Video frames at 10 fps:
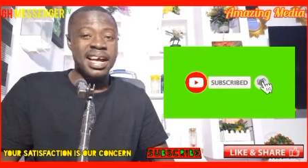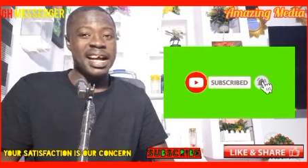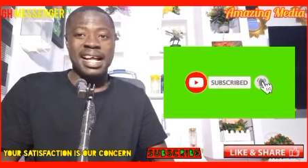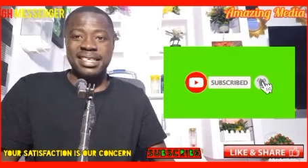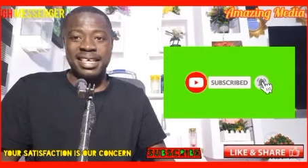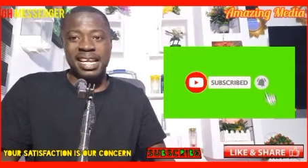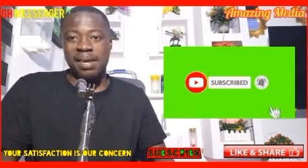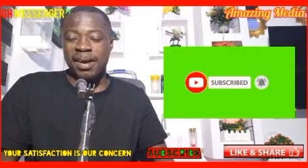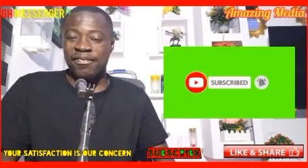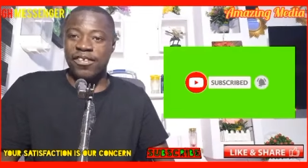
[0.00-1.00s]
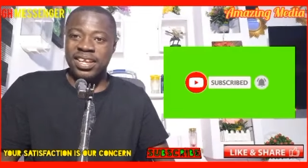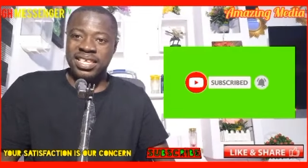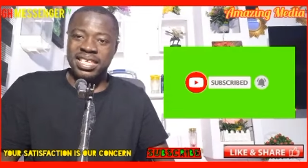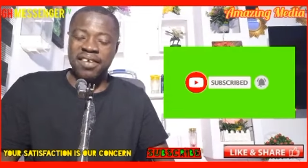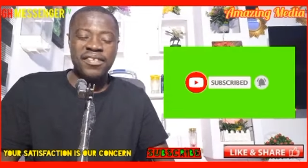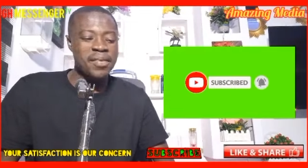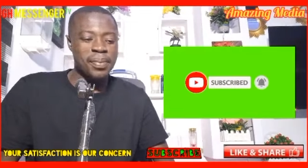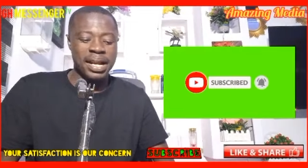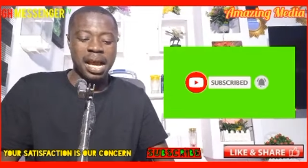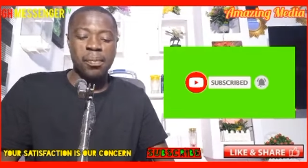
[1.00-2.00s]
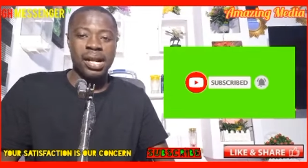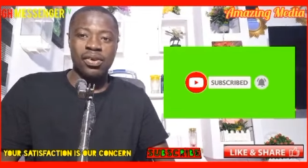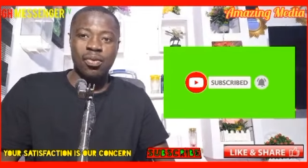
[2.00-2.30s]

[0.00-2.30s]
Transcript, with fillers: Ankasana man for deserve. Nipana man